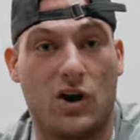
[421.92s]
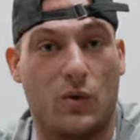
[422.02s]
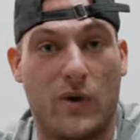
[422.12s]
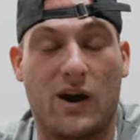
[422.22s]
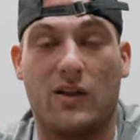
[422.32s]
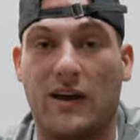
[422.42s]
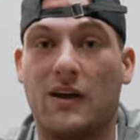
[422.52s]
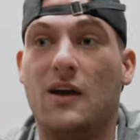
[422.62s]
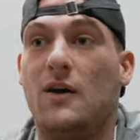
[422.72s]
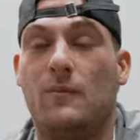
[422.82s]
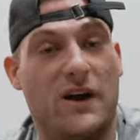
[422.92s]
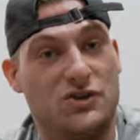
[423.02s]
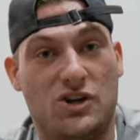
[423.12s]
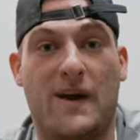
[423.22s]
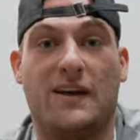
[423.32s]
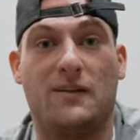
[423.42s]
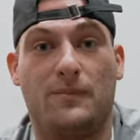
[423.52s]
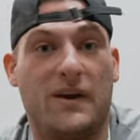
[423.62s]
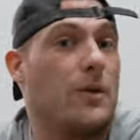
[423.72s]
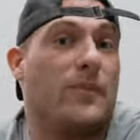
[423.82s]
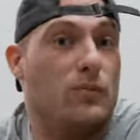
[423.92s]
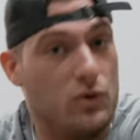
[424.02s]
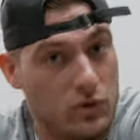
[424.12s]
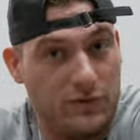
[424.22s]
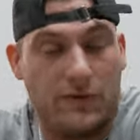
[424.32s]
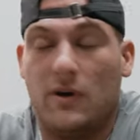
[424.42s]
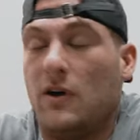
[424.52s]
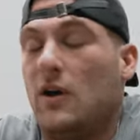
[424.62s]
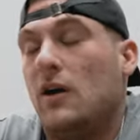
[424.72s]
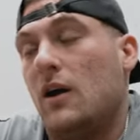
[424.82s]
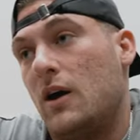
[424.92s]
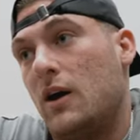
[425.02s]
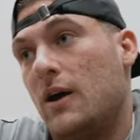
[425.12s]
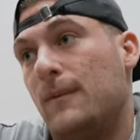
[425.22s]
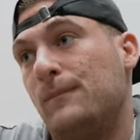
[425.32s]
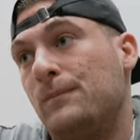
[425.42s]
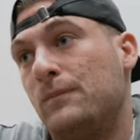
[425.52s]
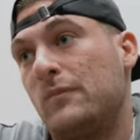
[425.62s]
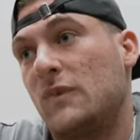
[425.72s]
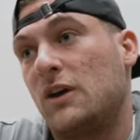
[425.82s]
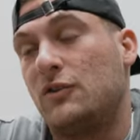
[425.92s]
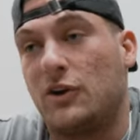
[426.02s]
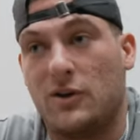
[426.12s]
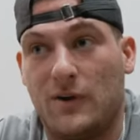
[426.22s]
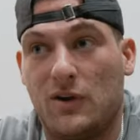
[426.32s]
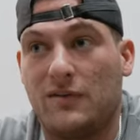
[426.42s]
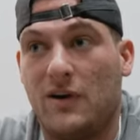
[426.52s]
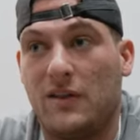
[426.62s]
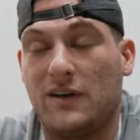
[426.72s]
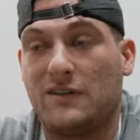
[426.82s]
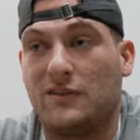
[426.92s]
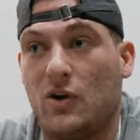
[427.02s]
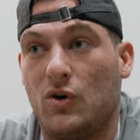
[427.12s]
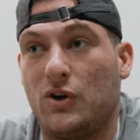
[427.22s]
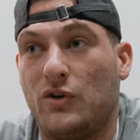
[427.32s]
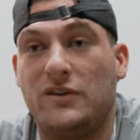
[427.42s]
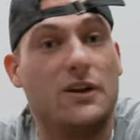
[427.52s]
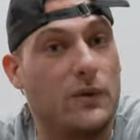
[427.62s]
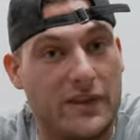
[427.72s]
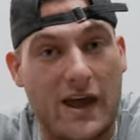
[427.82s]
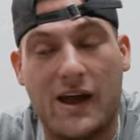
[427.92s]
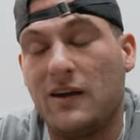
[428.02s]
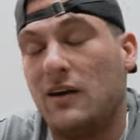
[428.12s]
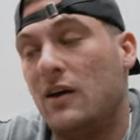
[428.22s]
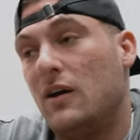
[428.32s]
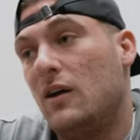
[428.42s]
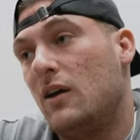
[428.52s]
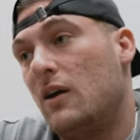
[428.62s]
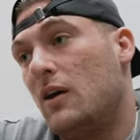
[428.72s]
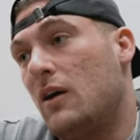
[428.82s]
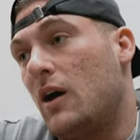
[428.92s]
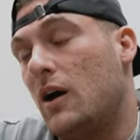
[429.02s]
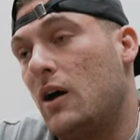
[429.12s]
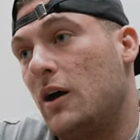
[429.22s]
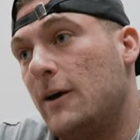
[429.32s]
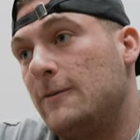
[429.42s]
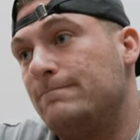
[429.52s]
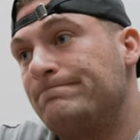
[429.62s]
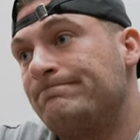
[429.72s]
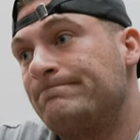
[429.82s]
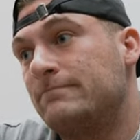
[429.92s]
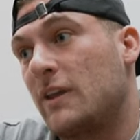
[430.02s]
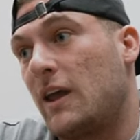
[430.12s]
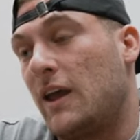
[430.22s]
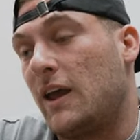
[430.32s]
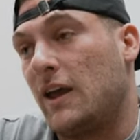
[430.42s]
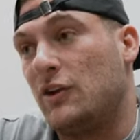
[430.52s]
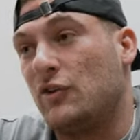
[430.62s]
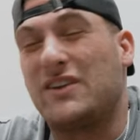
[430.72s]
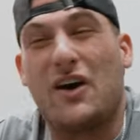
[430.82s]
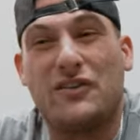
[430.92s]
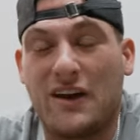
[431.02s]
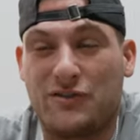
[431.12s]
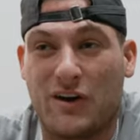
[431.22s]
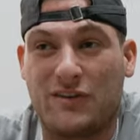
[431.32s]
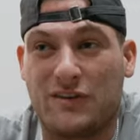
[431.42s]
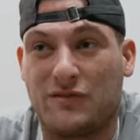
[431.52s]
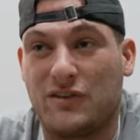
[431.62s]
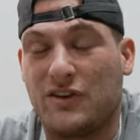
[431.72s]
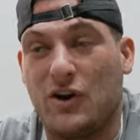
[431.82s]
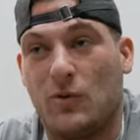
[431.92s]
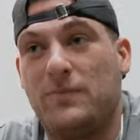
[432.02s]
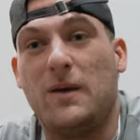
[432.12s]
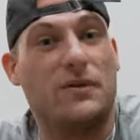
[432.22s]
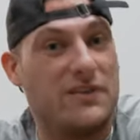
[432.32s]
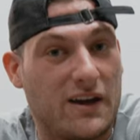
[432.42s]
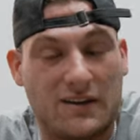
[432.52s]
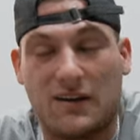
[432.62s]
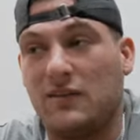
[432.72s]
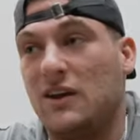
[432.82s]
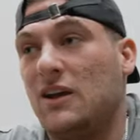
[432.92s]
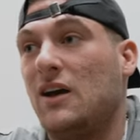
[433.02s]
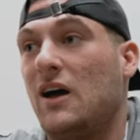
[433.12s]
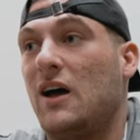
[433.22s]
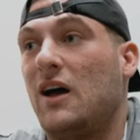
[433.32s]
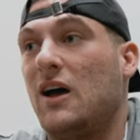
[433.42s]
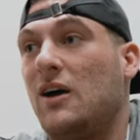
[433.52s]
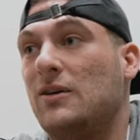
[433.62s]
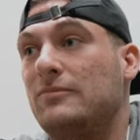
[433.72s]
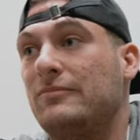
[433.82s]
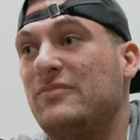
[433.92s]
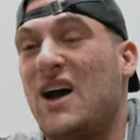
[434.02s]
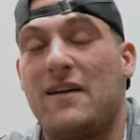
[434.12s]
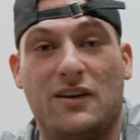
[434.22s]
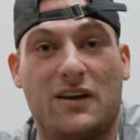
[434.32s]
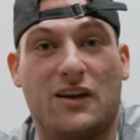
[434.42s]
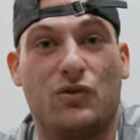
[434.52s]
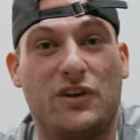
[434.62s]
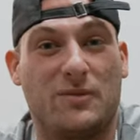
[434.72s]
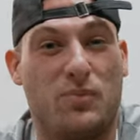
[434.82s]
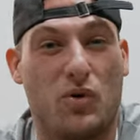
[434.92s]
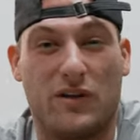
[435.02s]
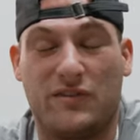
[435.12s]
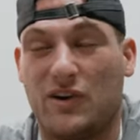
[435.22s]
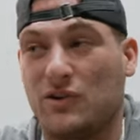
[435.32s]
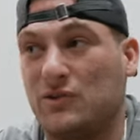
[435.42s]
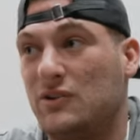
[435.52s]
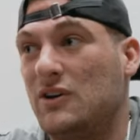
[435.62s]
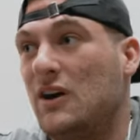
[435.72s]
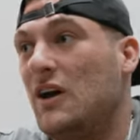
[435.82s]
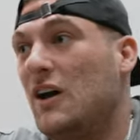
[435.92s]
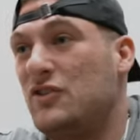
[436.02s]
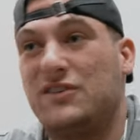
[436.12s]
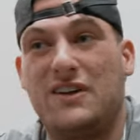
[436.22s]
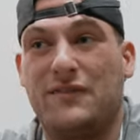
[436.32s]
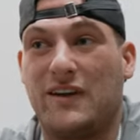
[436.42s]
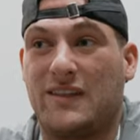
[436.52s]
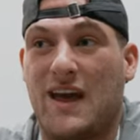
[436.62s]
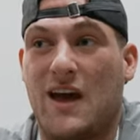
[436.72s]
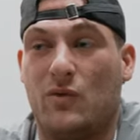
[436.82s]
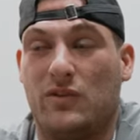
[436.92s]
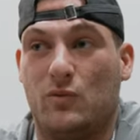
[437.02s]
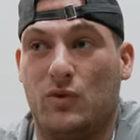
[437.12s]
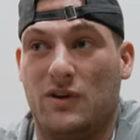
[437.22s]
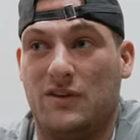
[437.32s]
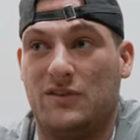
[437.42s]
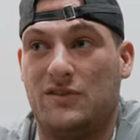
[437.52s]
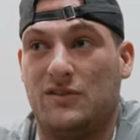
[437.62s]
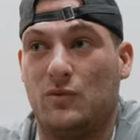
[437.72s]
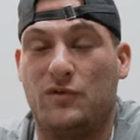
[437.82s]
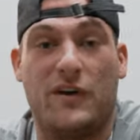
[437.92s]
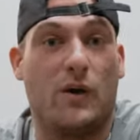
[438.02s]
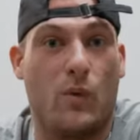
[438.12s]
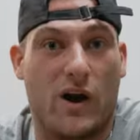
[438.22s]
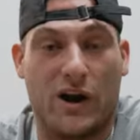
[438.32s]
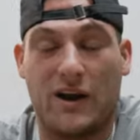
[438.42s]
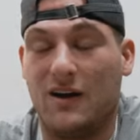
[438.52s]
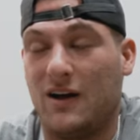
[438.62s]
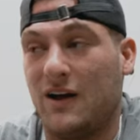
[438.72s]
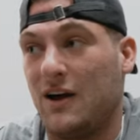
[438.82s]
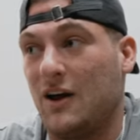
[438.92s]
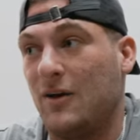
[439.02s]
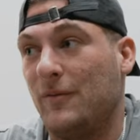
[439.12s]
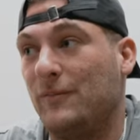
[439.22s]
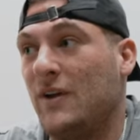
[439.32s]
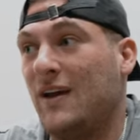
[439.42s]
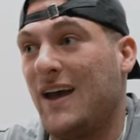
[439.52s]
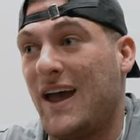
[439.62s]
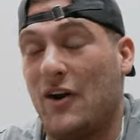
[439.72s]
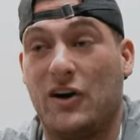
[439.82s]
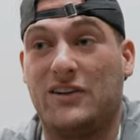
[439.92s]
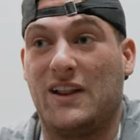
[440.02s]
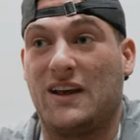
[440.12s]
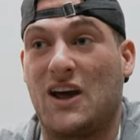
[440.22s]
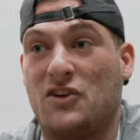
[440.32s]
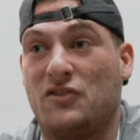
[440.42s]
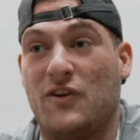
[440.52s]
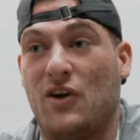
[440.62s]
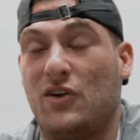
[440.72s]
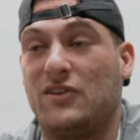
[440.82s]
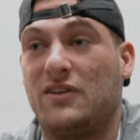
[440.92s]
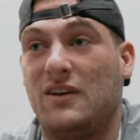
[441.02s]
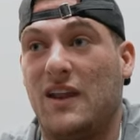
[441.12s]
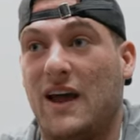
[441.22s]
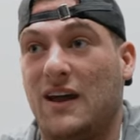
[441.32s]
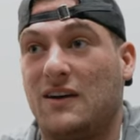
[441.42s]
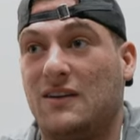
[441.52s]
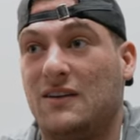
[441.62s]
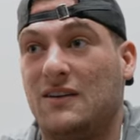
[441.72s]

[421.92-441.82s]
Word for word: aren't aware, like my gym had to pick up and move um, during the middle of all this. So, you know, dealing with that. Um, and, you know, just outside stressors of just, you know, people's negativity, um, not having like a really supportive circle, just stuff like that was, was very wearing. Um, and honestly, like I just felt like,